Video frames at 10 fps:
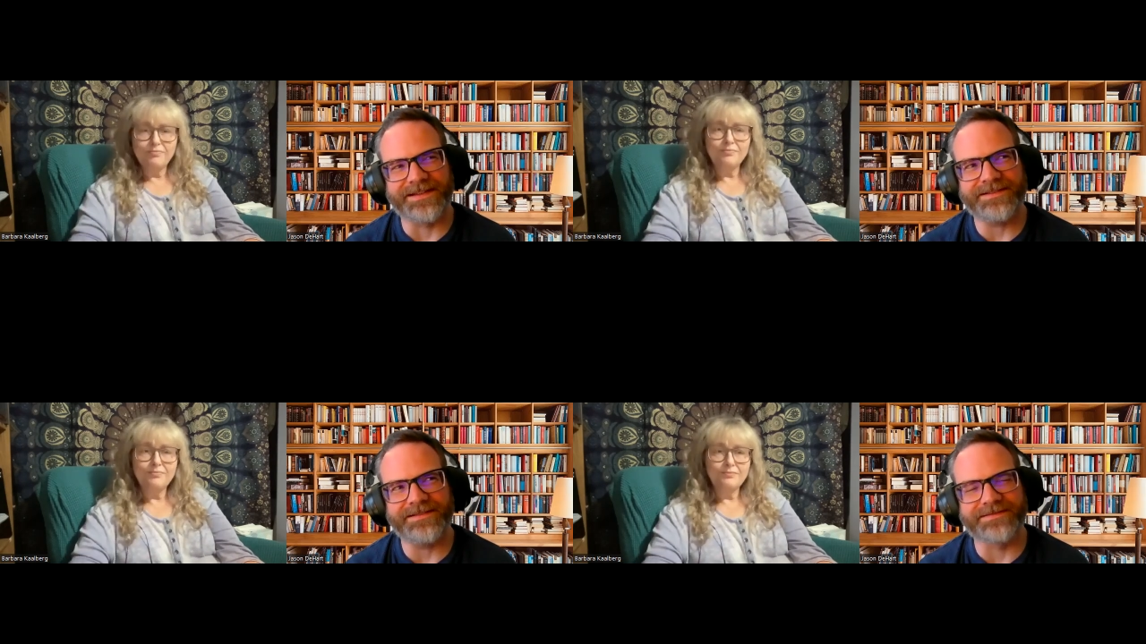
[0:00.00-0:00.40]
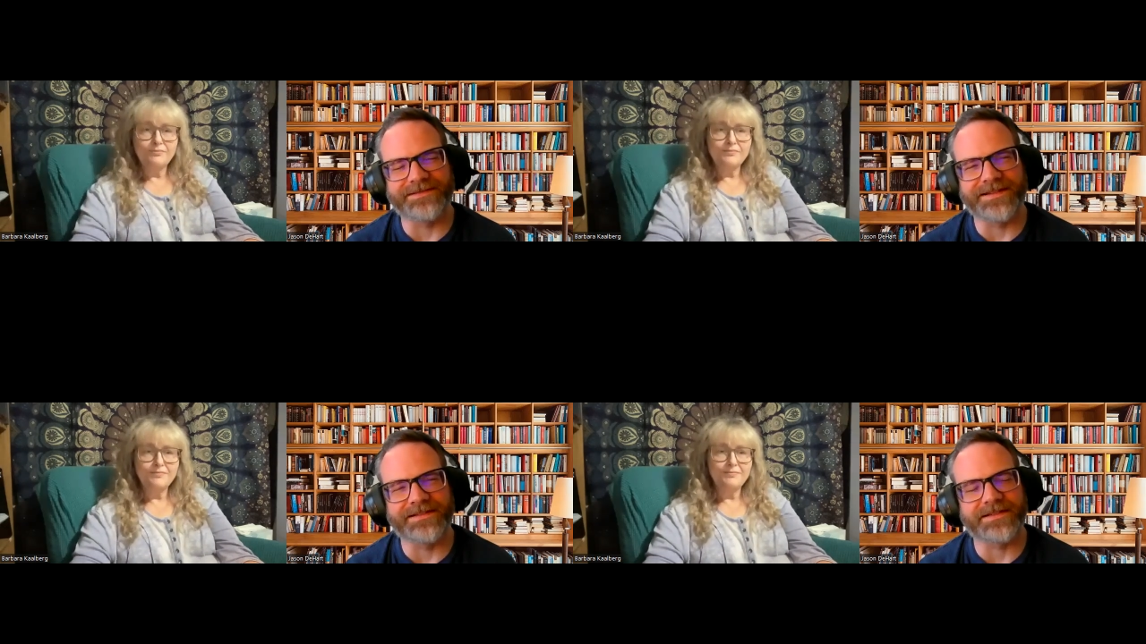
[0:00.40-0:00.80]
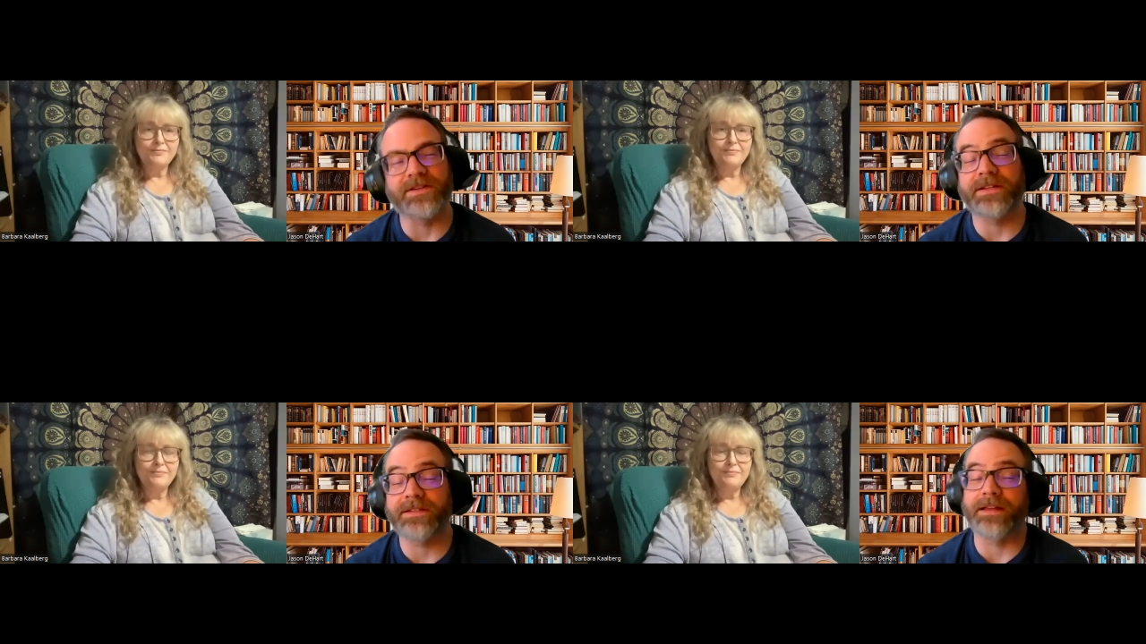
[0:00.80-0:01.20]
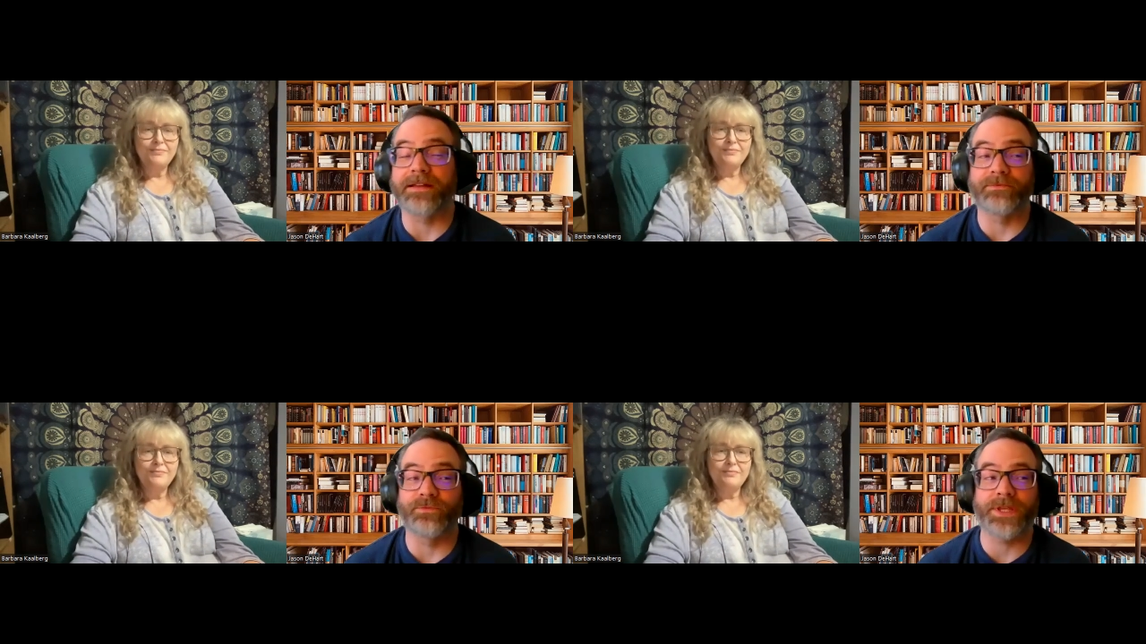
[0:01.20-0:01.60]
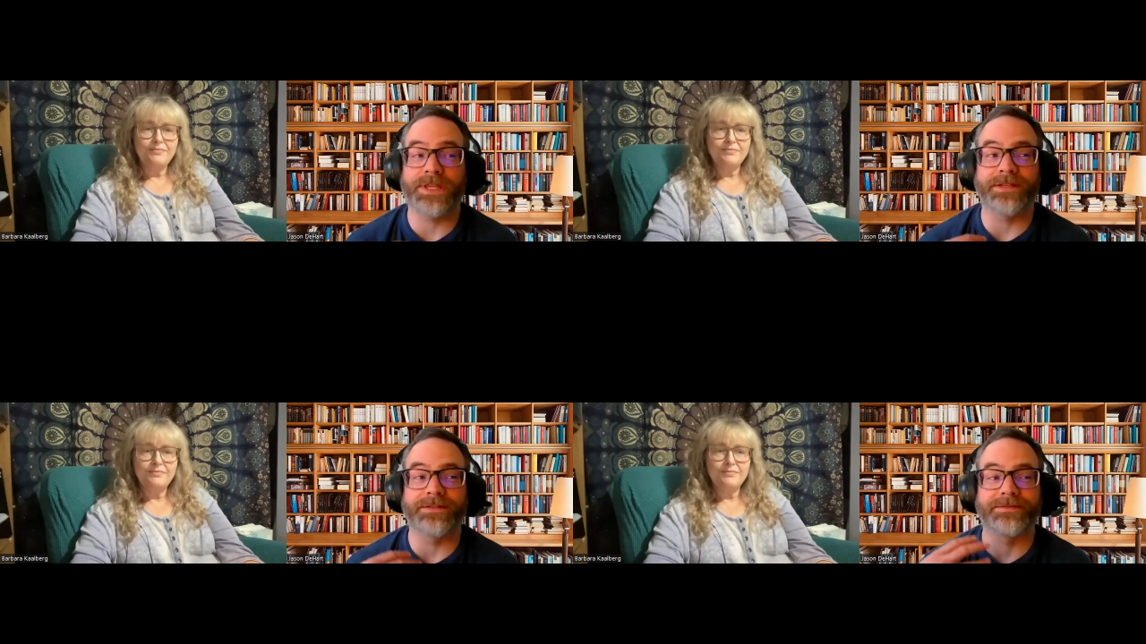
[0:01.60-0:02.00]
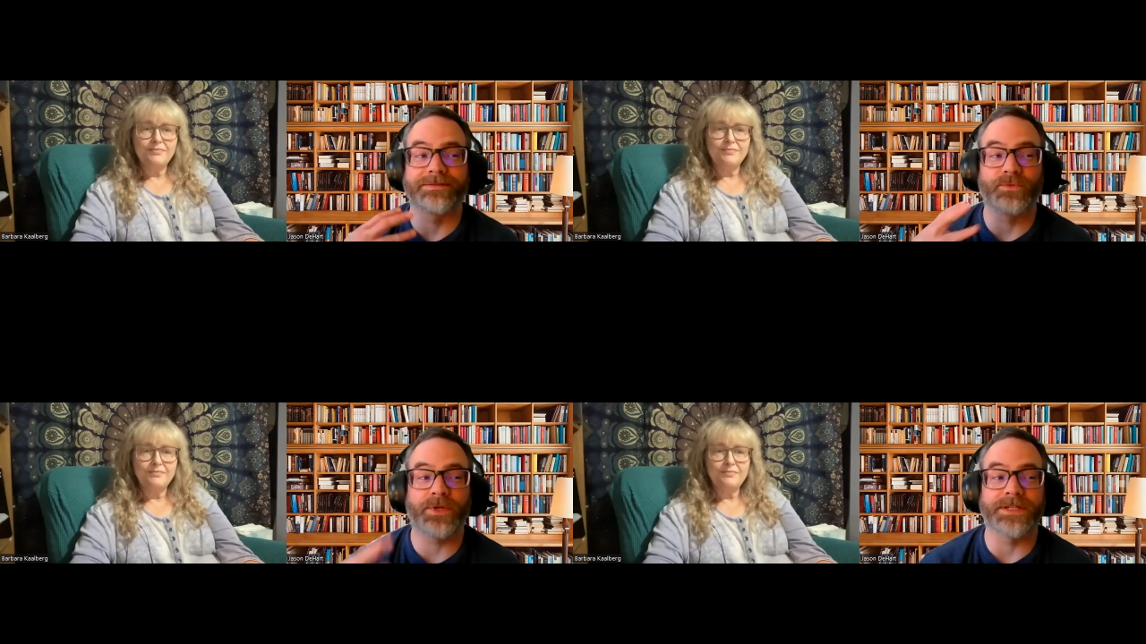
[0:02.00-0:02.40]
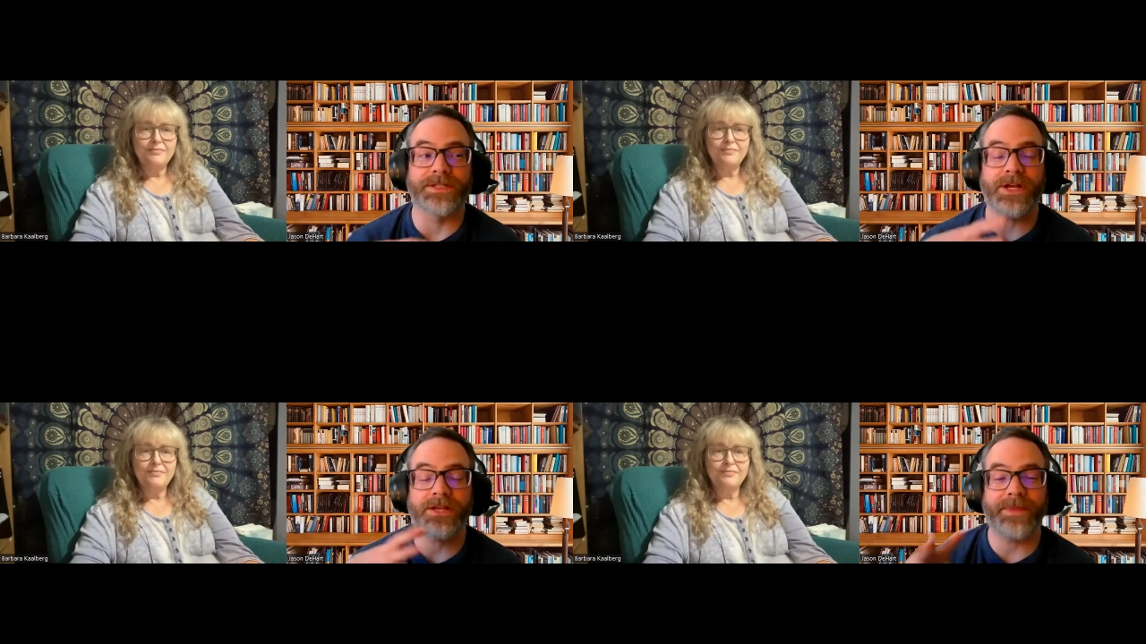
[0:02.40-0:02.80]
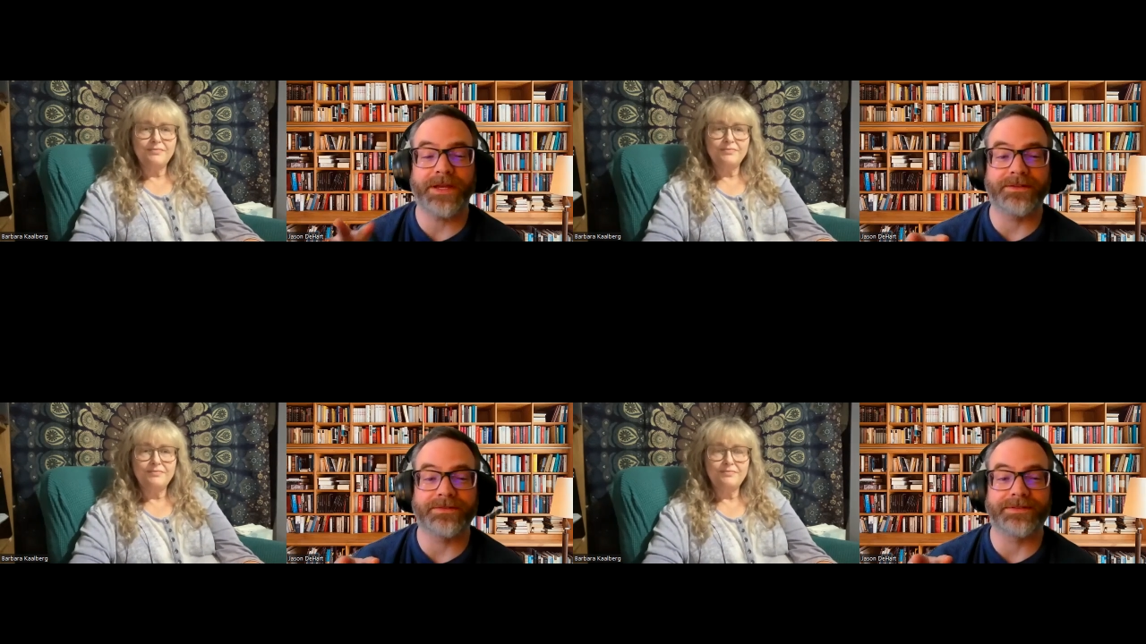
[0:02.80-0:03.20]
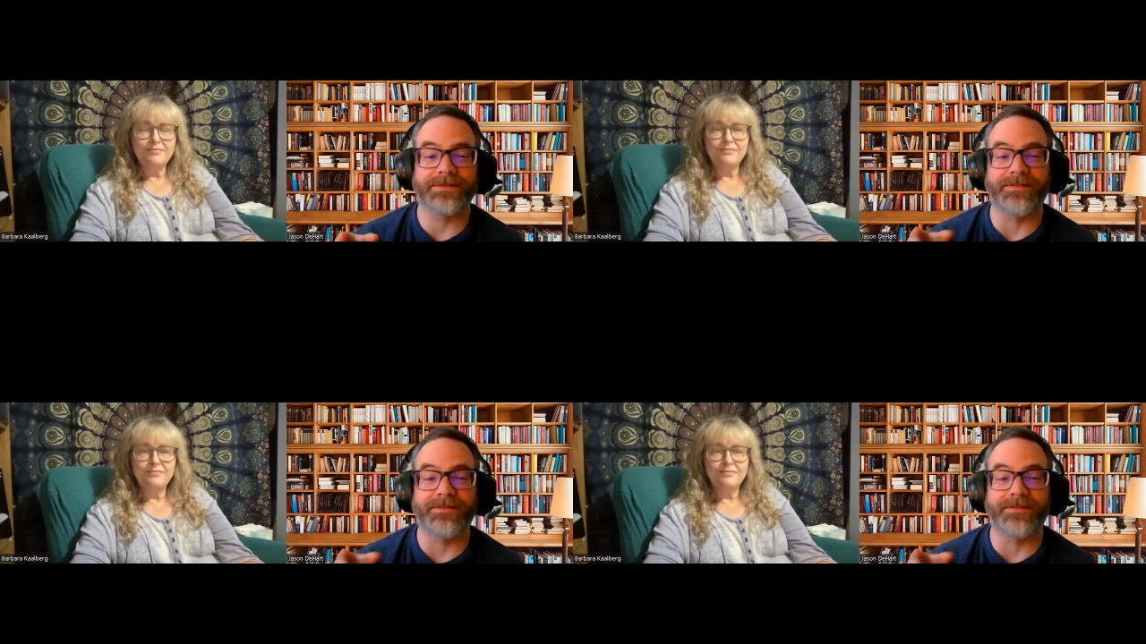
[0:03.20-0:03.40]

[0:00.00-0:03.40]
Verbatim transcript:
Speaker 1: Yeah, yeah. So uh, we can we can talk about